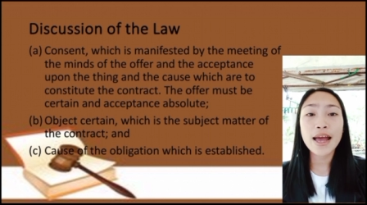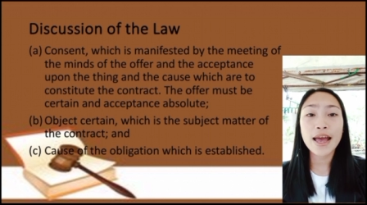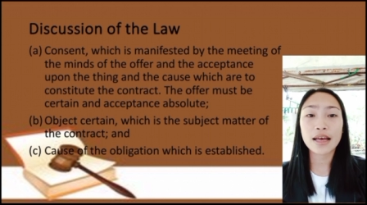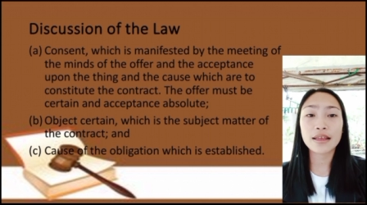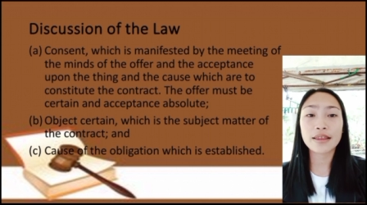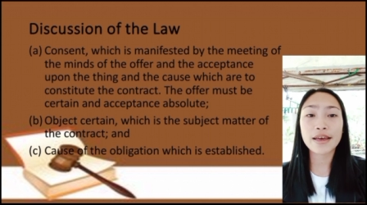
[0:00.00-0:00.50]

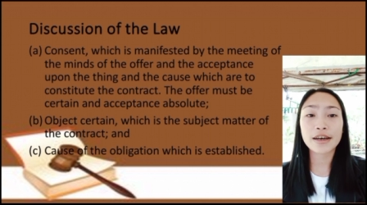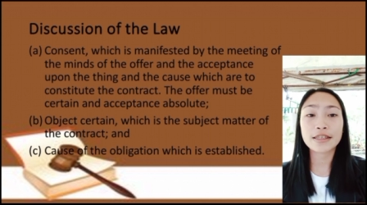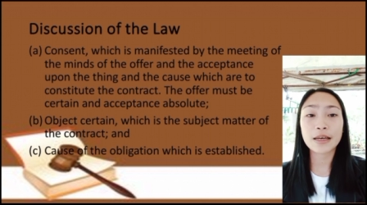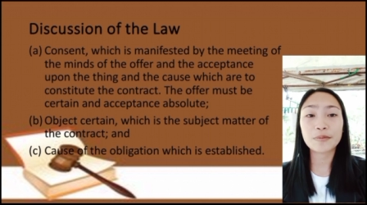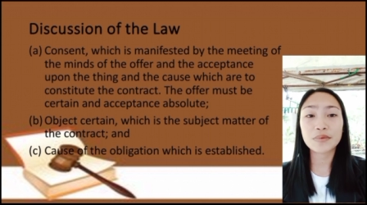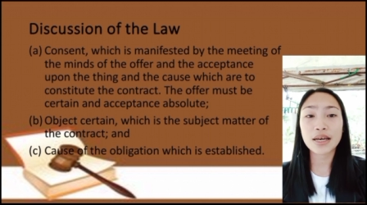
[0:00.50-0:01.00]
and the
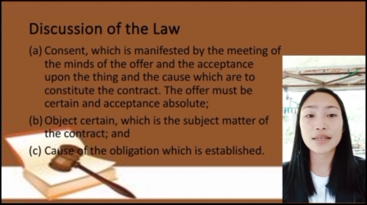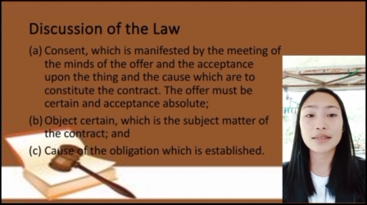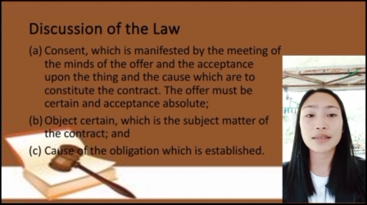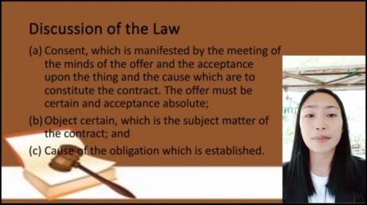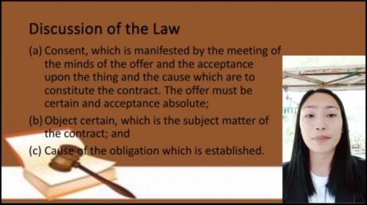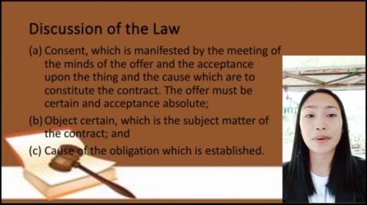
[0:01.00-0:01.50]
acceptance
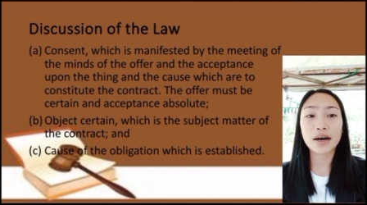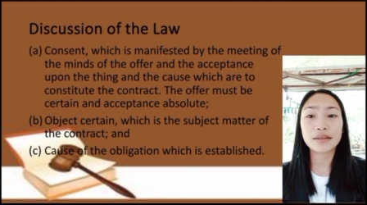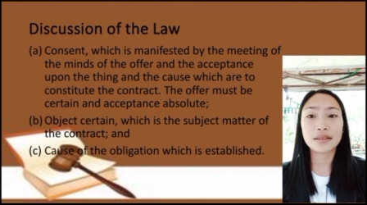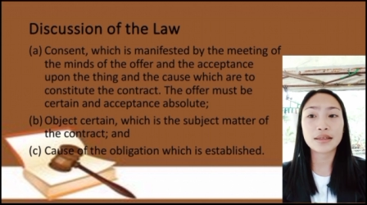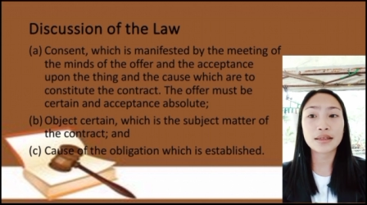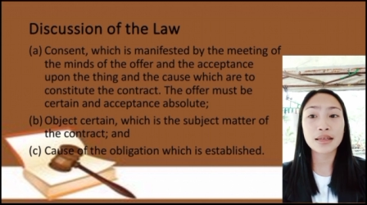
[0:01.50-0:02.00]
upon
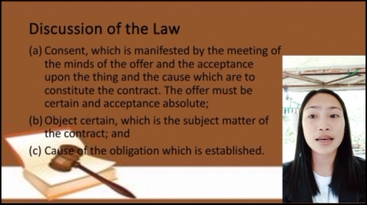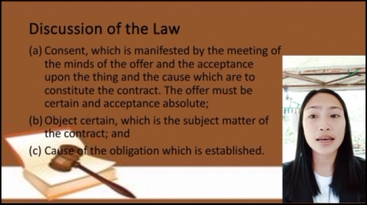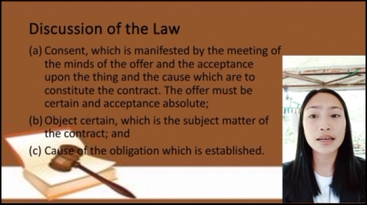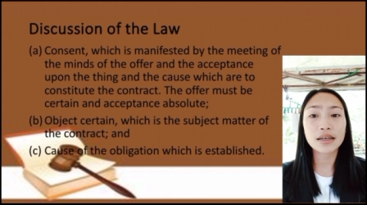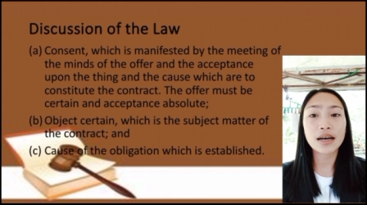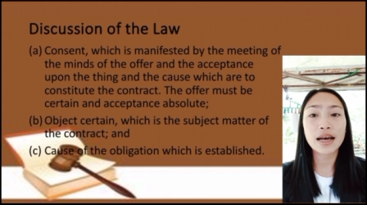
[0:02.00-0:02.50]
the thing
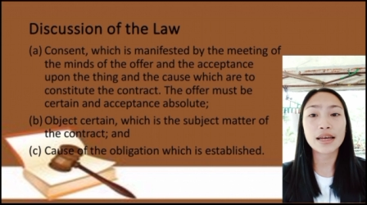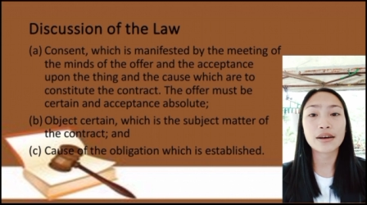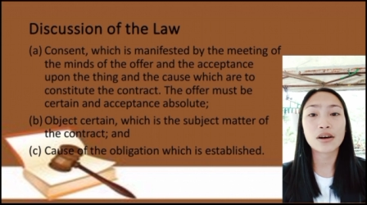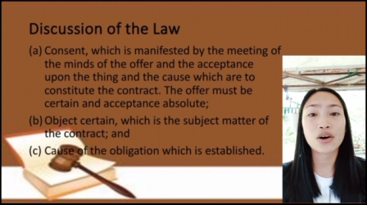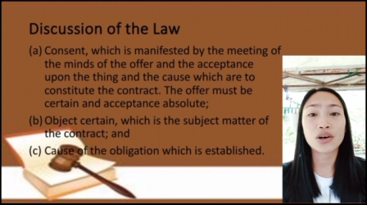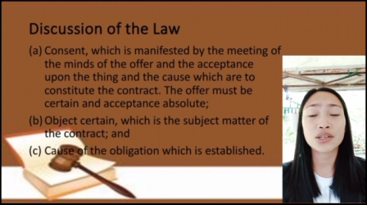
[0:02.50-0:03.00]
and the
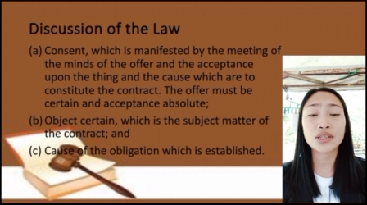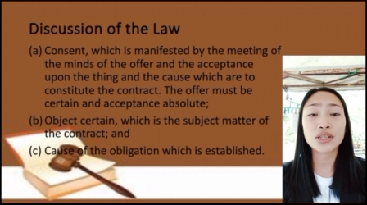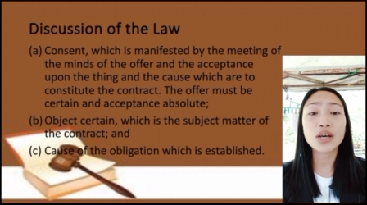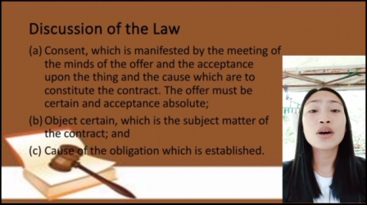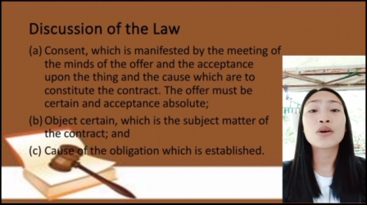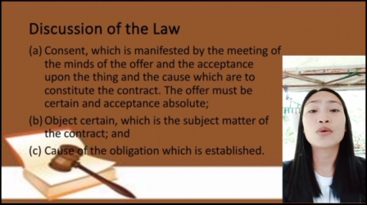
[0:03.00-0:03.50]
cause
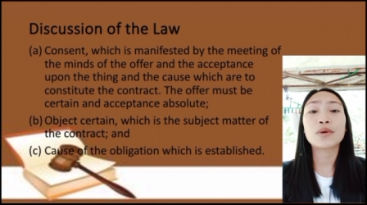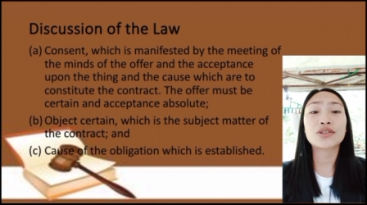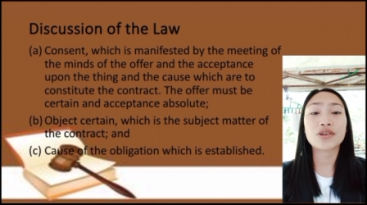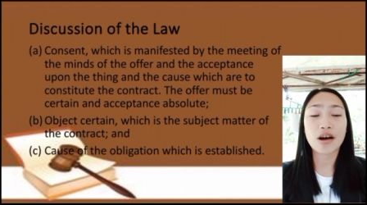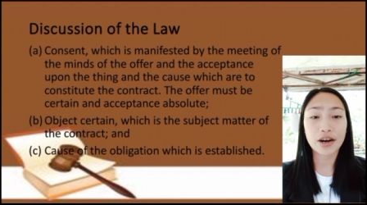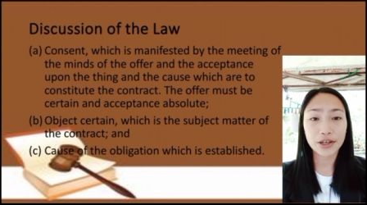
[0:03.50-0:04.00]
which
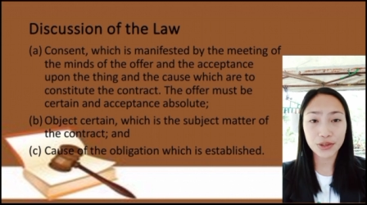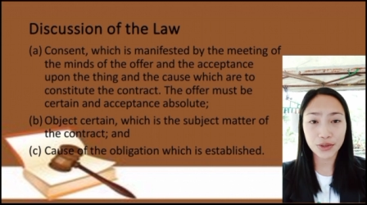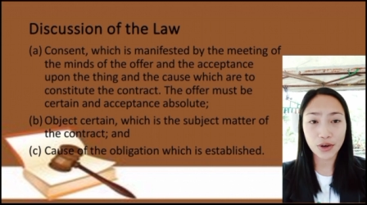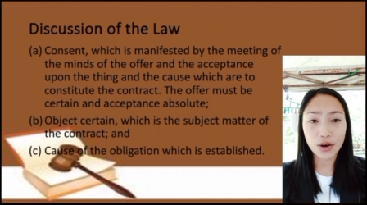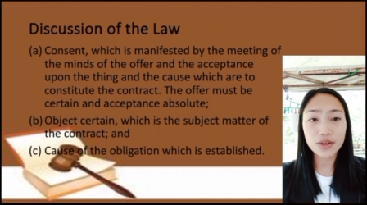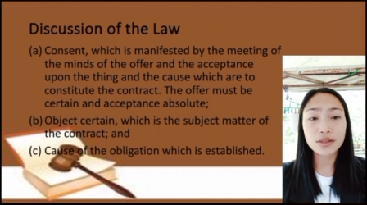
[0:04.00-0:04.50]
are to
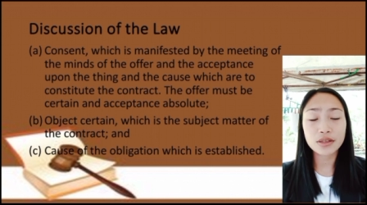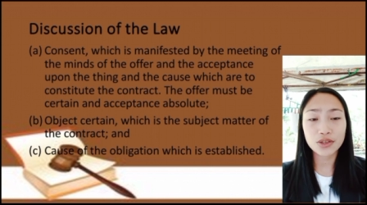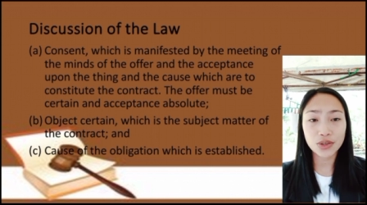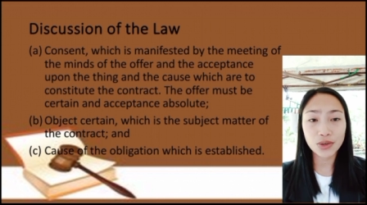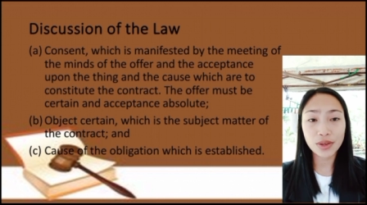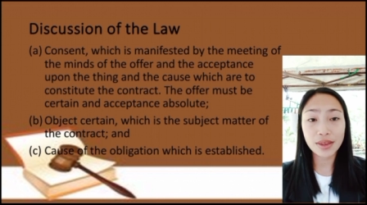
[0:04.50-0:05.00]

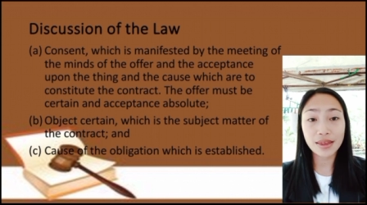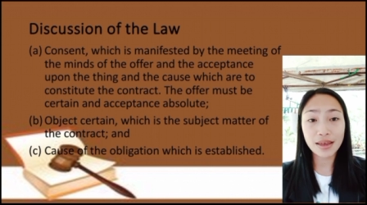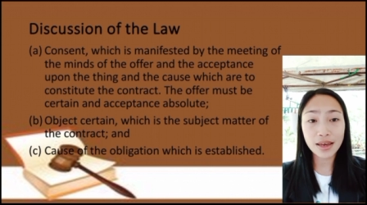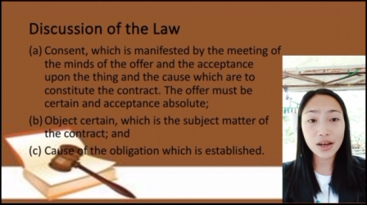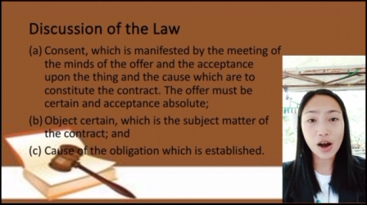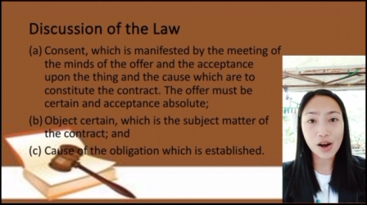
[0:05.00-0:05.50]
constitute the
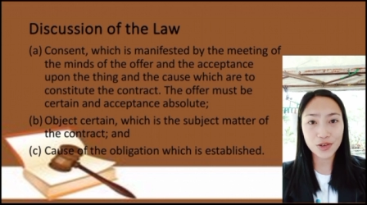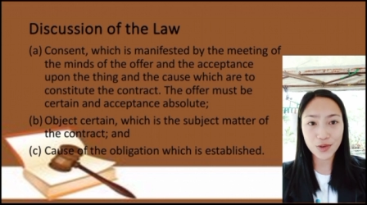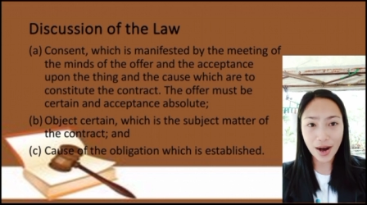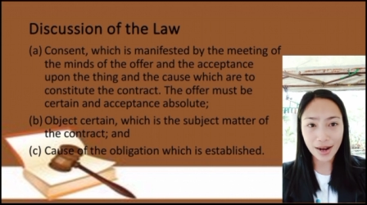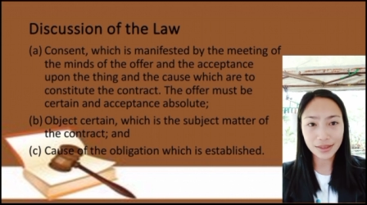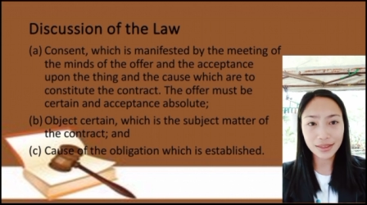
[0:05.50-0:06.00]

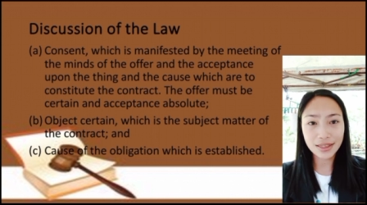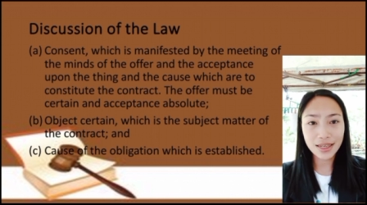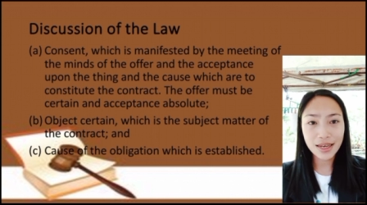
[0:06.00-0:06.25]
contract.